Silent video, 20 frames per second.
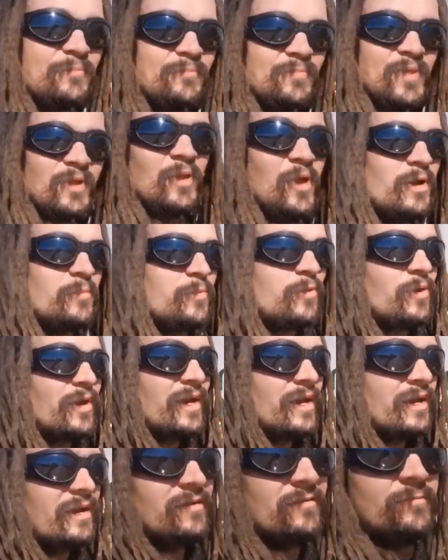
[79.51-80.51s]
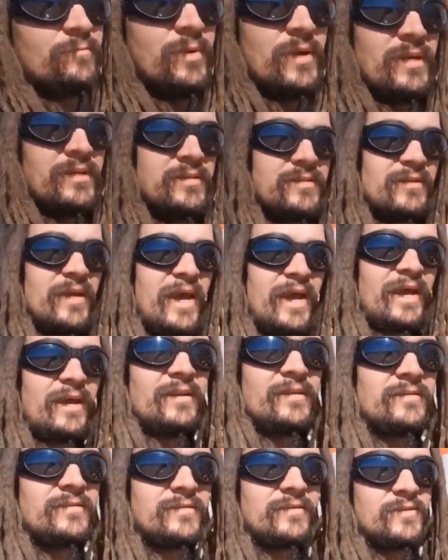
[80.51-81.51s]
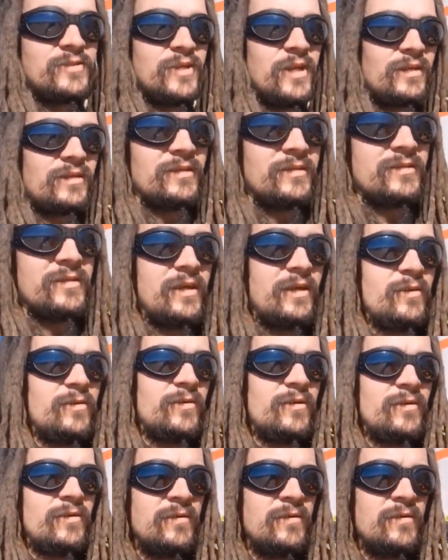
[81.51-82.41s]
the lawnmower I have beats that. Check this out.